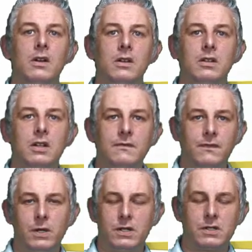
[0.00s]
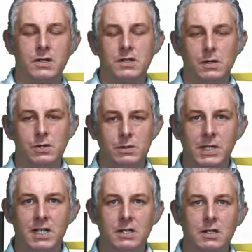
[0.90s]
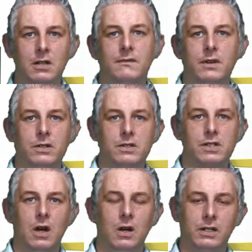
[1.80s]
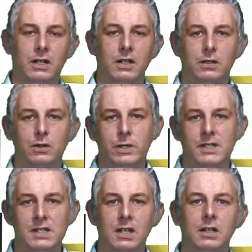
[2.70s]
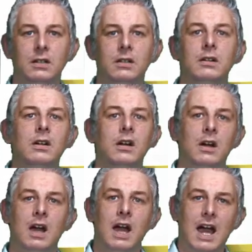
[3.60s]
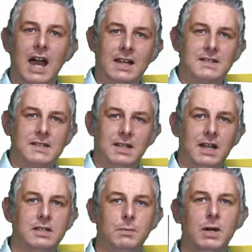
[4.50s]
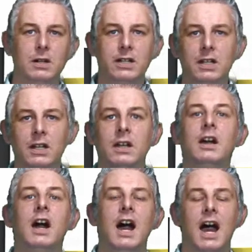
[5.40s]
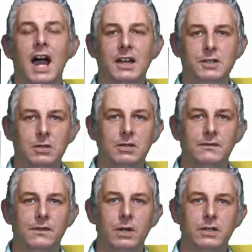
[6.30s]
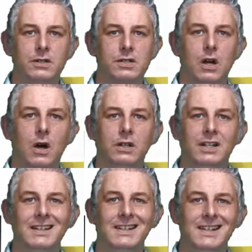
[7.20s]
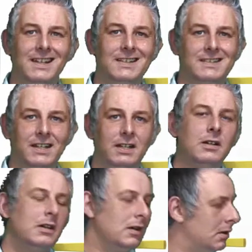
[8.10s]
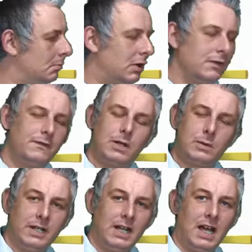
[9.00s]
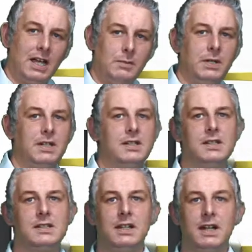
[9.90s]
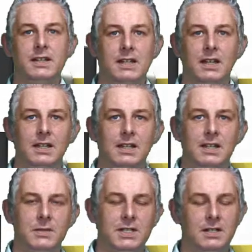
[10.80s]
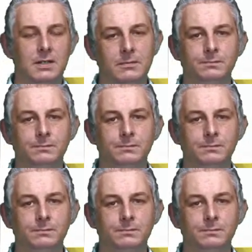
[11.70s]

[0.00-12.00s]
You can find us on social media. You can find us on Twitter at SKIDATA Parking, and you can find us on LinkedIn by following APT SKIDATA Limited.